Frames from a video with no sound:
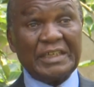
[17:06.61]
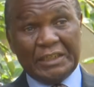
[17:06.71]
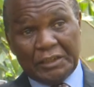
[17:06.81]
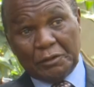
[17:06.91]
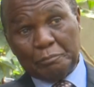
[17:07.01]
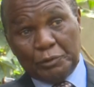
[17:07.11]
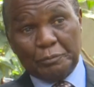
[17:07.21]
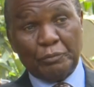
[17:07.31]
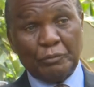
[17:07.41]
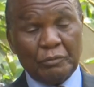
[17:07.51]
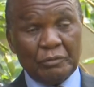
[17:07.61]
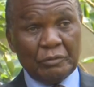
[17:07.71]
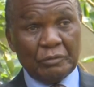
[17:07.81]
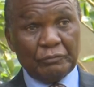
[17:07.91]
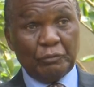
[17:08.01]
killing people
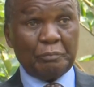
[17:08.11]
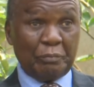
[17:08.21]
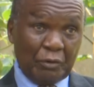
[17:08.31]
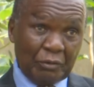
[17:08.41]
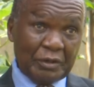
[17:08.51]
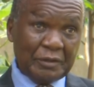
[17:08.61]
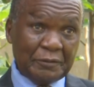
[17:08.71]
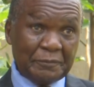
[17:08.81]
for power.